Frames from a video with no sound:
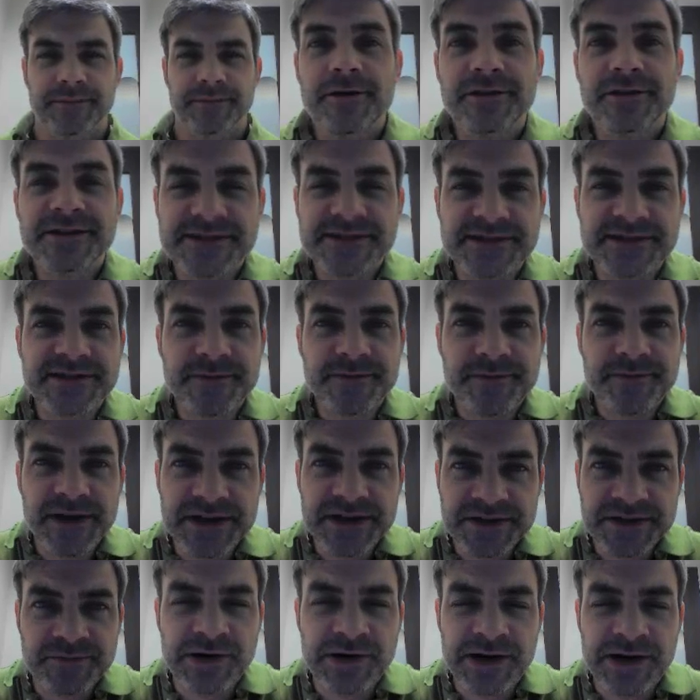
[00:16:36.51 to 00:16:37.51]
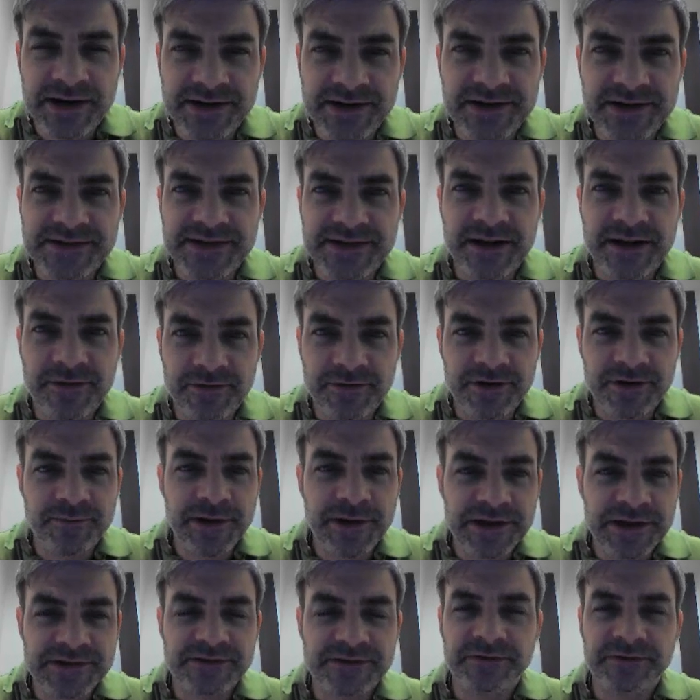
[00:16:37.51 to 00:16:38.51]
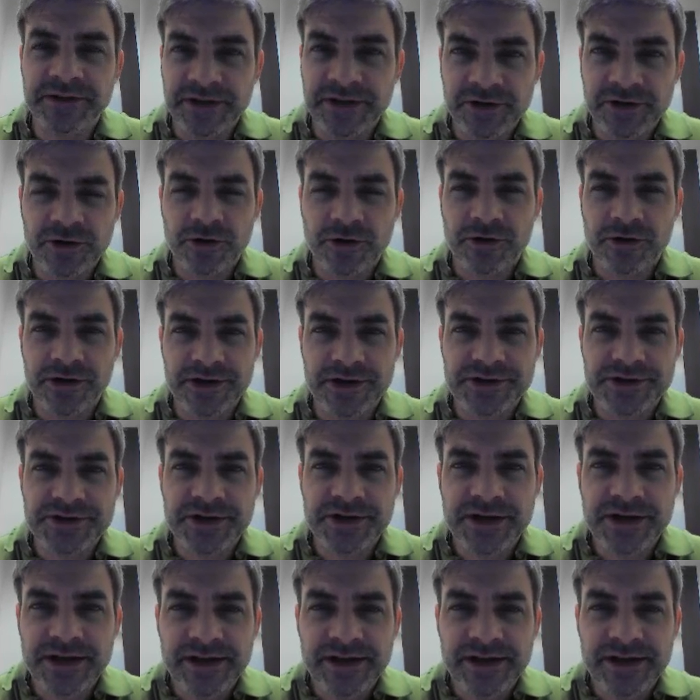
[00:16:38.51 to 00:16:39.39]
This is a best practice that I would basically encourage.